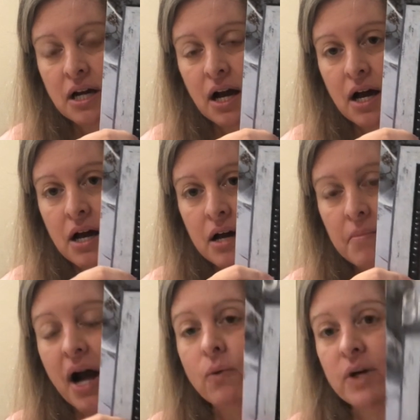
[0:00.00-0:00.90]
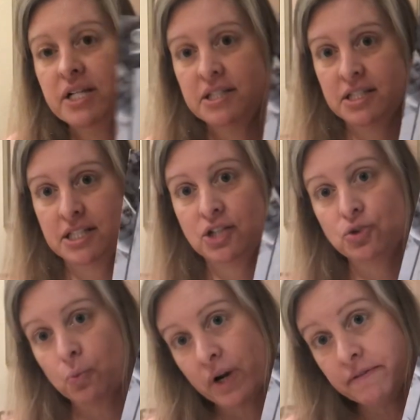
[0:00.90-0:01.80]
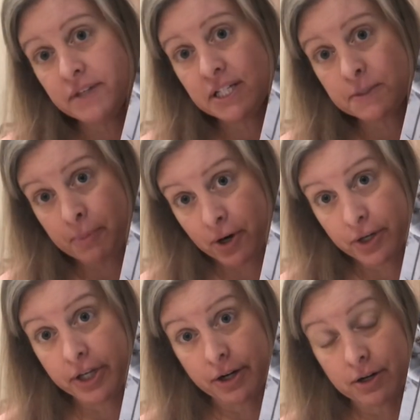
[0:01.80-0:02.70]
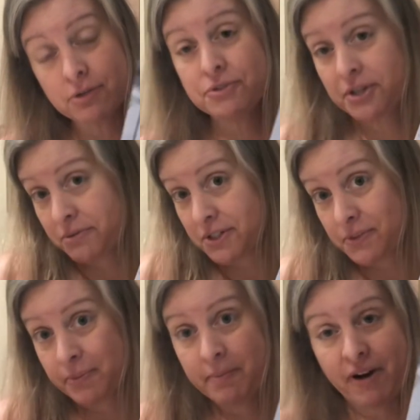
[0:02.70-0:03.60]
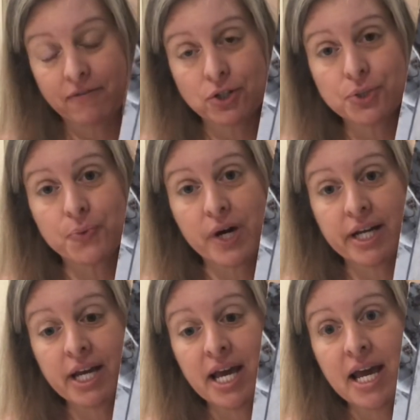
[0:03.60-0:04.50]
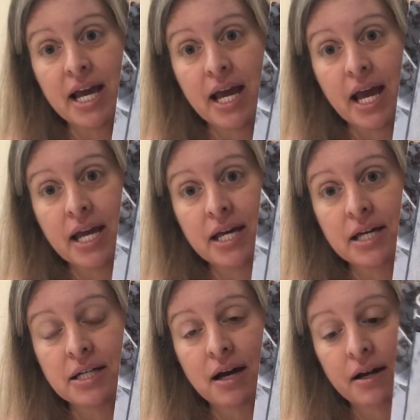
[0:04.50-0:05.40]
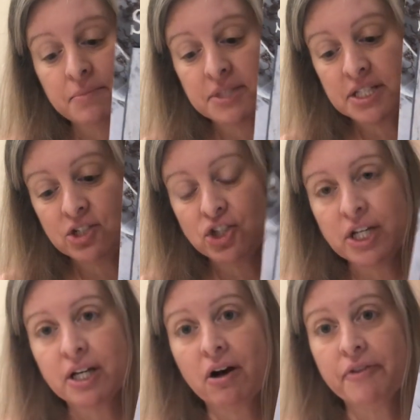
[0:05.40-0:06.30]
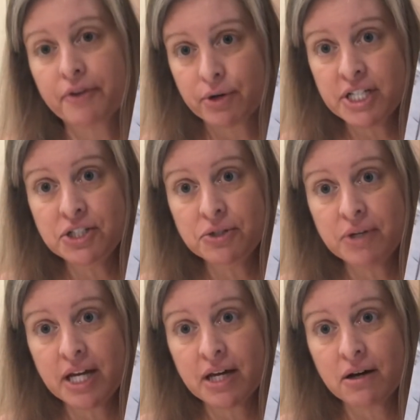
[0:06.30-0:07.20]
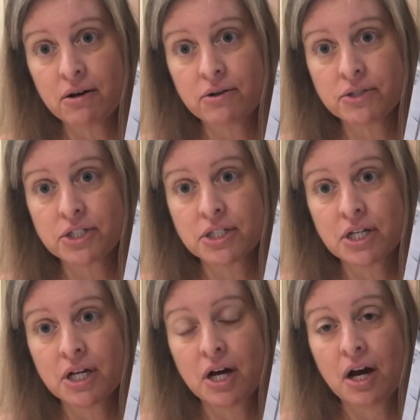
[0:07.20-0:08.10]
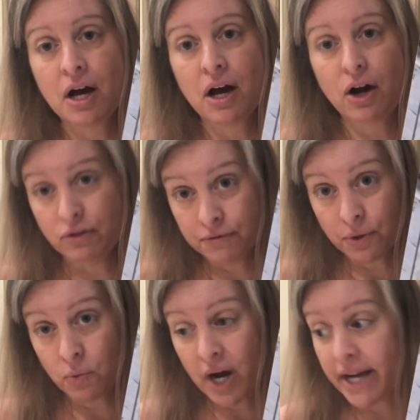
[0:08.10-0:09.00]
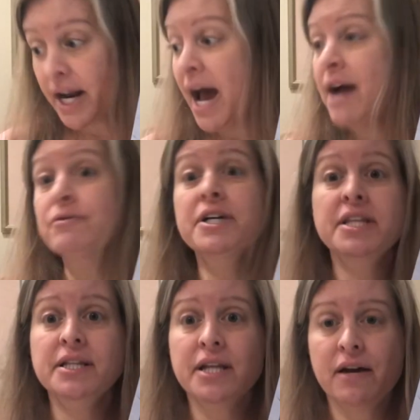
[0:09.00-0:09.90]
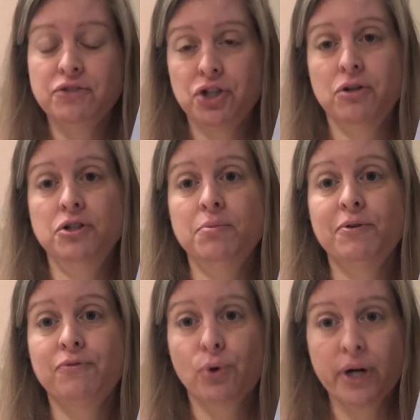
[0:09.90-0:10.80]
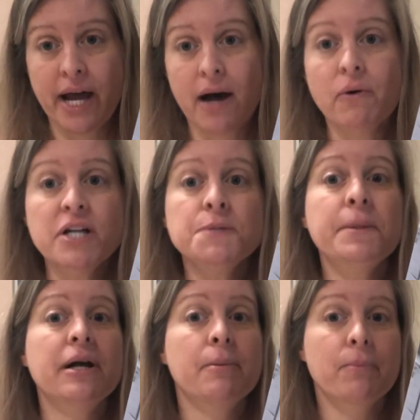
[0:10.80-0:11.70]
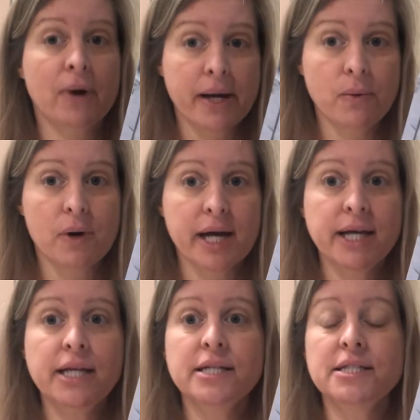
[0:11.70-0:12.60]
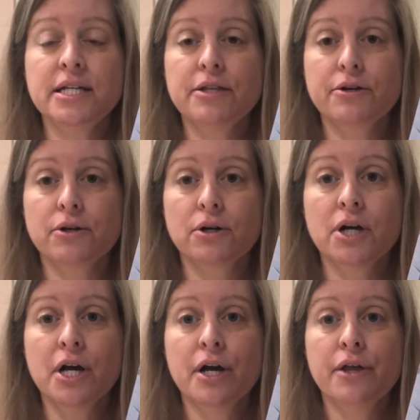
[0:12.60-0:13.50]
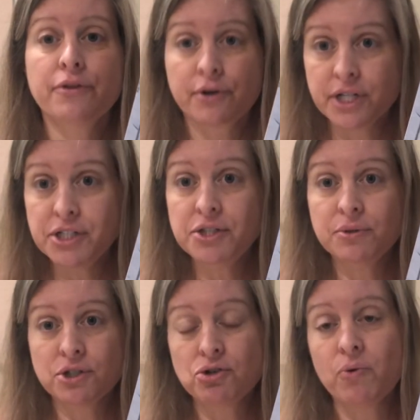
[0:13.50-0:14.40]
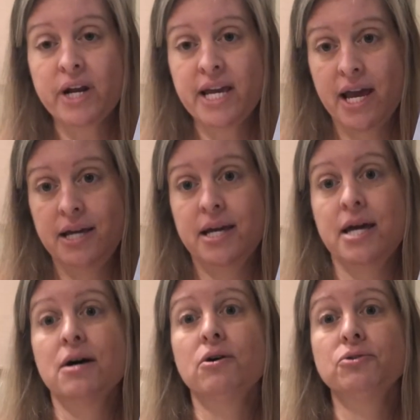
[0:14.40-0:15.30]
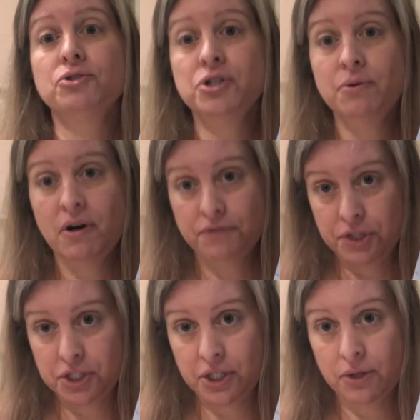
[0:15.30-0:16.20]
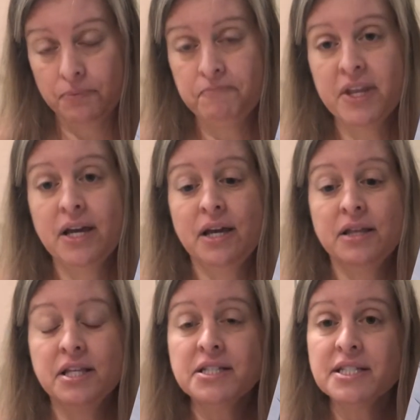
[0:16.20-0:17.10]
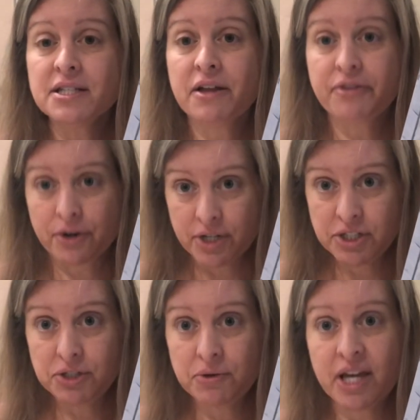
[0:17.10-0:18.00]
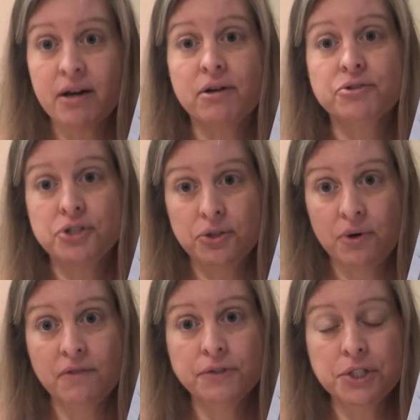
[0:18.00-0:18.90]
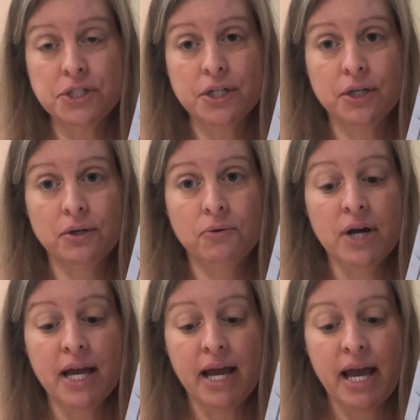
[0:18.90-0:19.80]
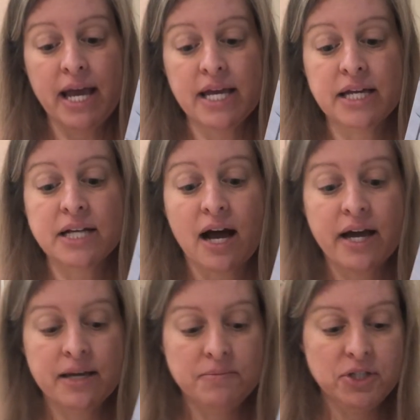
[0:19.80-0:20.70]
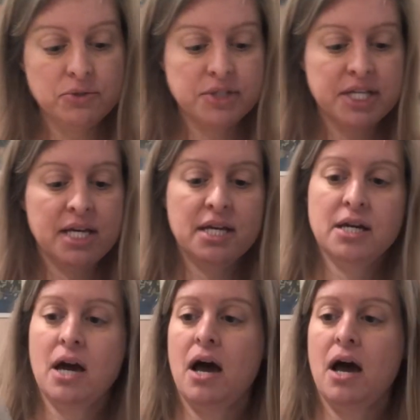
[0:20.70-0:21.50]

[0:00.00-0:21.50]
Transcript: I wanted to stitch one of these per year, so this will be my first one, and I am stitching it on 32 count over 1. Everything that I've shown you before now has been on bright white. It's either 32 or 28 count 2 over 2. This is on 32 count 2 over 2, and I am using,